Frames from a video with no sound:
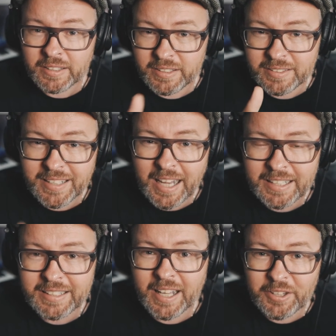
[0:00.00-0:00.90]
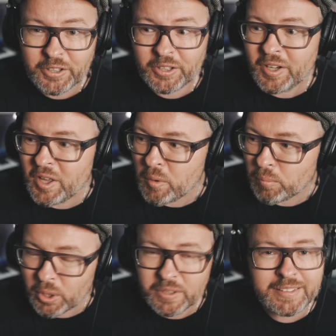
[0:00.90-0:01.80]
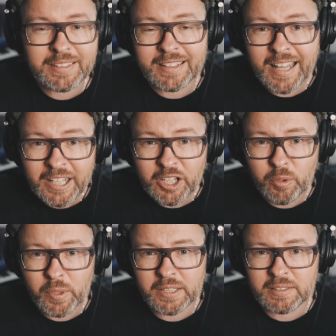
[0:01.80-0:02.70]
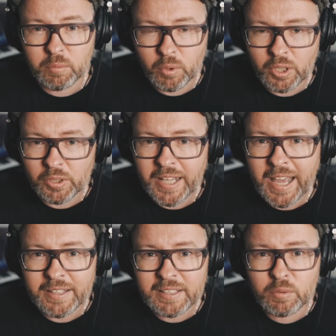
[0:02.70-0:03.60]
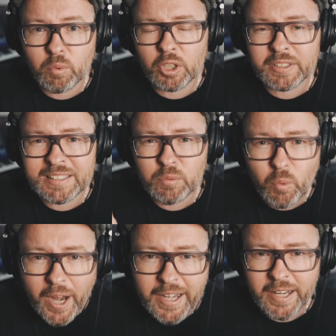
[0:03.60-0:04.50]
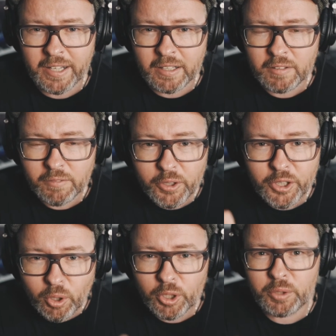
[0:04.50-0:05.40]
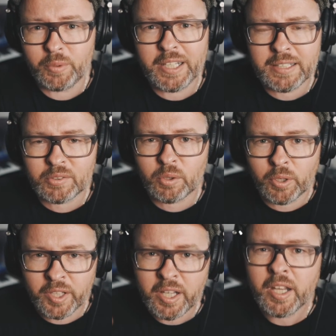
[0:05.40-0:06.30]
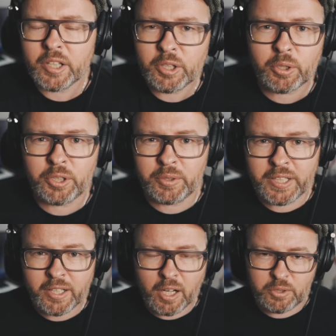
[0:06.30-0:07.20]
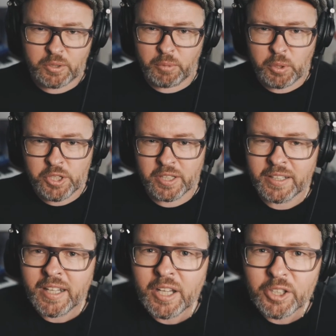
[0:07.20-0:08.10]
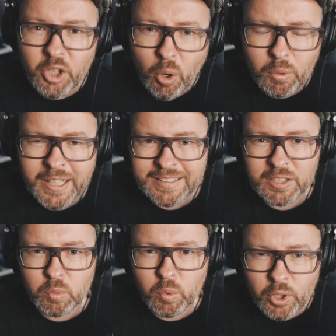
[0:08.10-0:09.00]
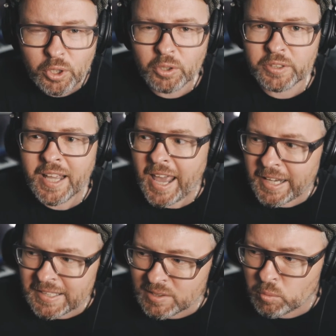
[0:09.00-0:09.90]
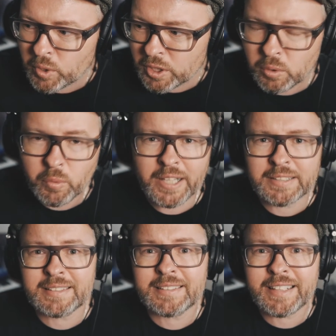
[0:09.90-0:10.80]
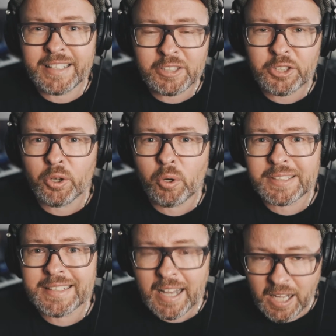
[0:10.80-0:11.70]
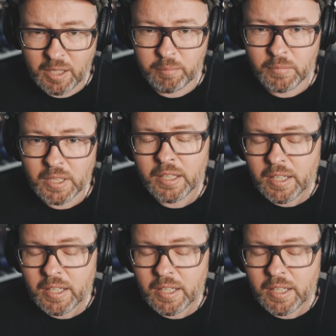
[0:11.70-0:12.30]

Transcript: There's not another person like you in this world, and this world is waiting for your unique story, your unique contribution. Don't let the world and its whirlwind steal your time.